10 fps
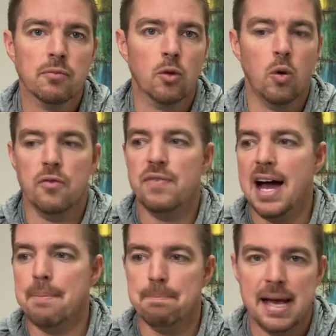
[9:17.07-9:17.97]
or
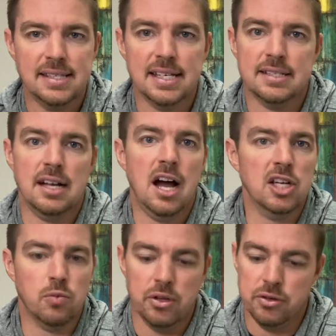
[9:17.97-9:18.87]
find basic
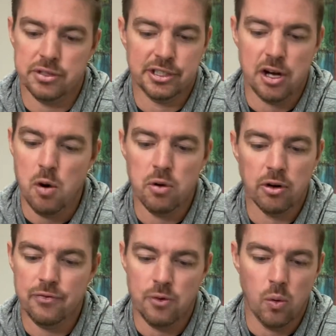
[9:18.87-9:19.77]
stocks, whether it's Coke or
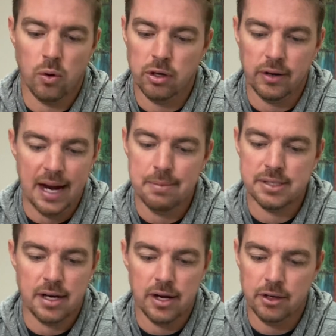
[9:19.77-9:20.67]
Ford or
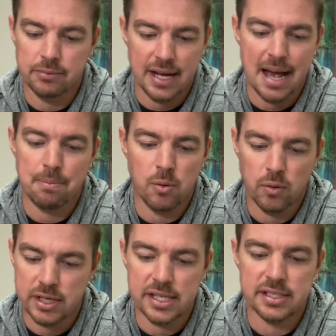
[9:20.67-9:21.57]
Amazon or Apple or
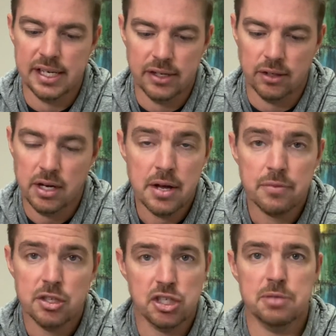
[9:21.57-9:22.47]
Disney or
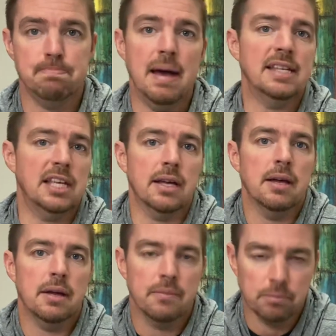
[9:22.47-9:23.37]
just basic
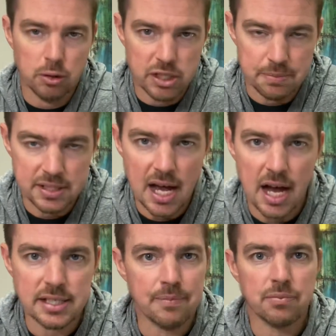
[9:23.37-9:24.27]
blue chip
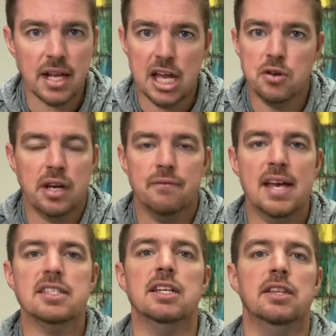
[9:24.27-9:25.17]
stocks. And you can
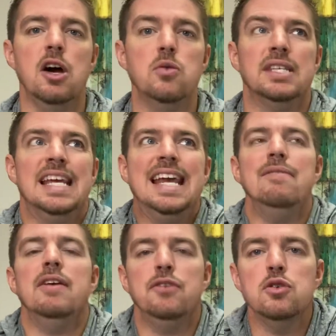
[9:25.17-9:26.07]
invest in those even
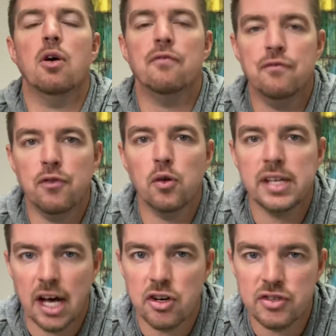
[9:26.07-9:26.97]
if you don't
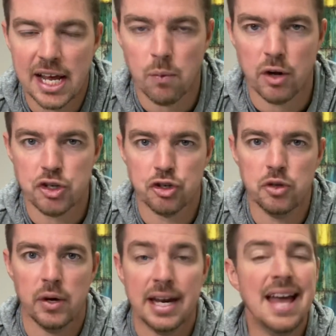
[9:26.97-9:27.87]
fully understand what you're
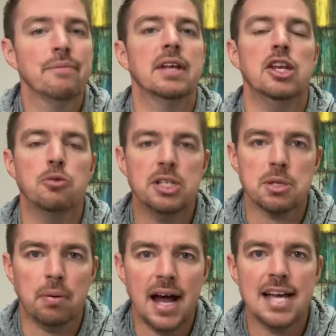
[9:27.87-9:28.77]
doing. And you'll be
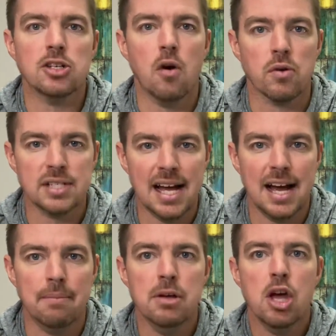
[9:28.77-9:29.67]
surprised over
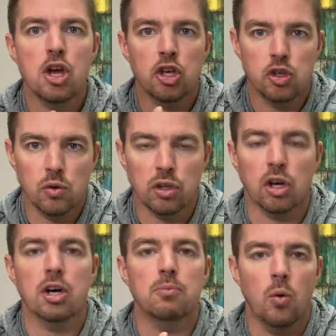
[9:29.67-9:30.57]
time, you'll
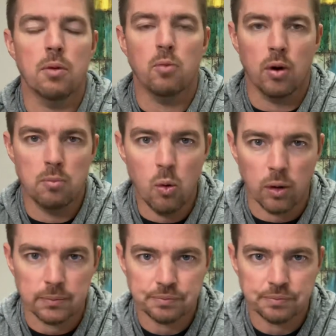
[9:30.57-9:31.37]
learn more and more and more.